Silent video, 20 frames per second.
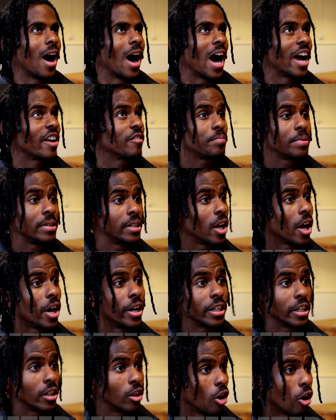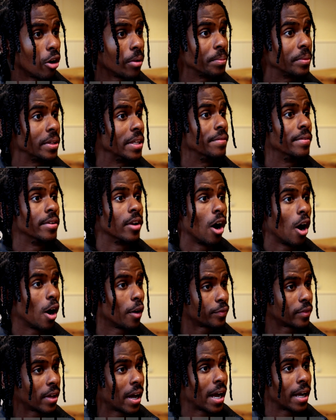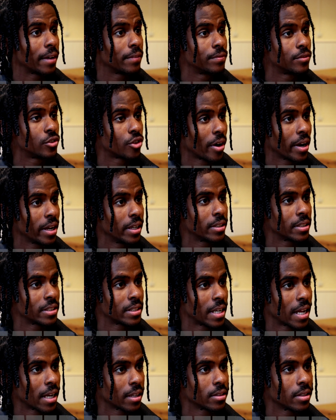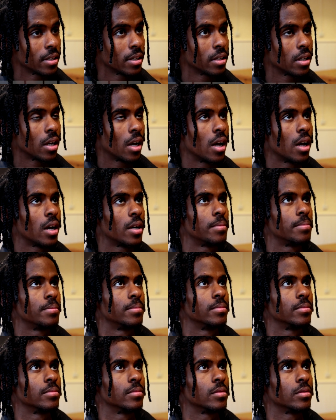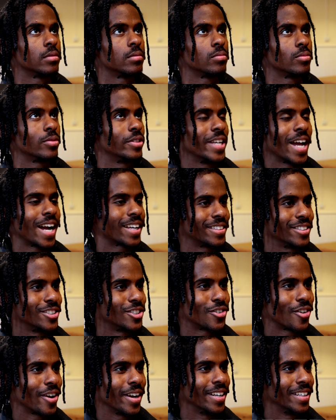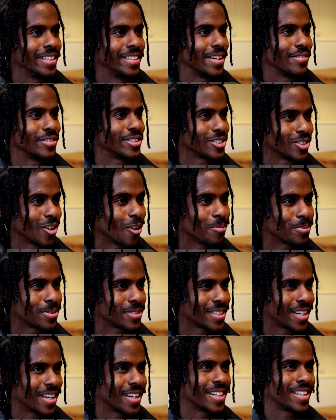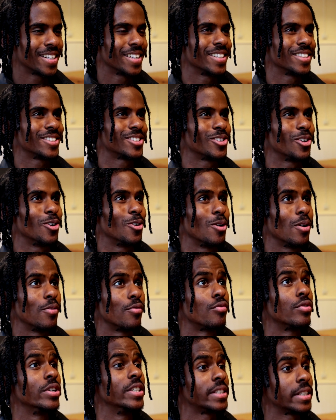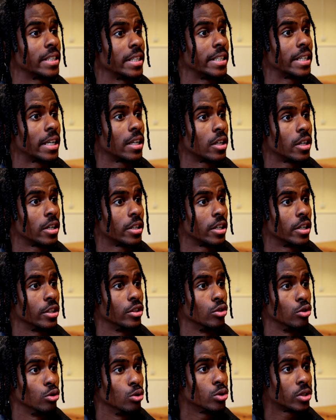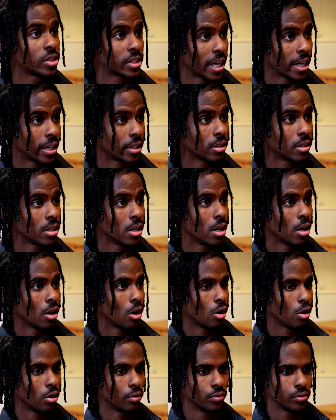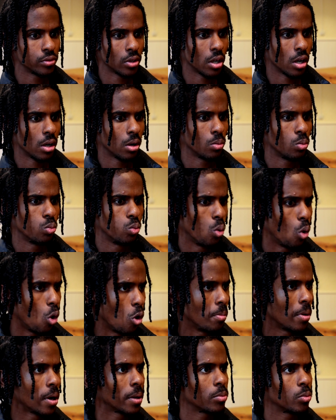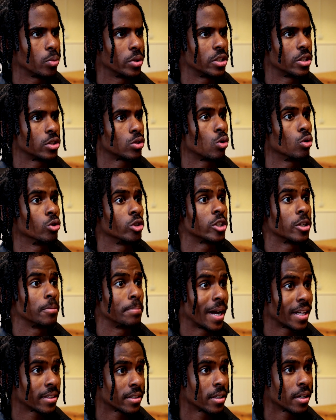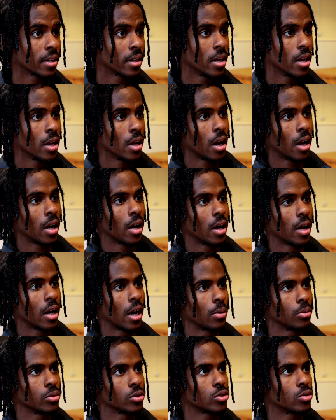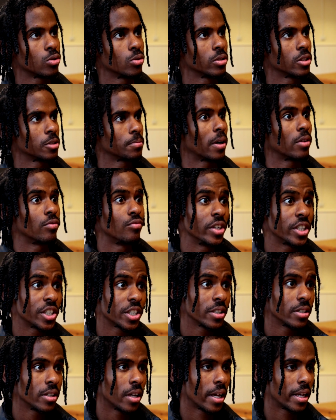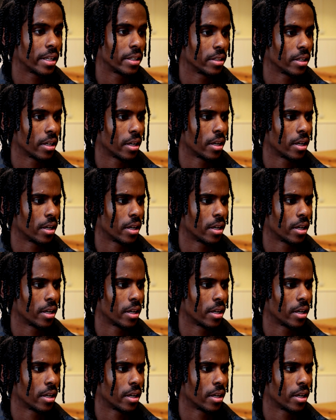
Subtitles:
I've been learning a lot even after I've trained as an actor. The actor's training never stops. So recently I learned a new style of warm-up, which is called Tabata. I was taught this by Richard, and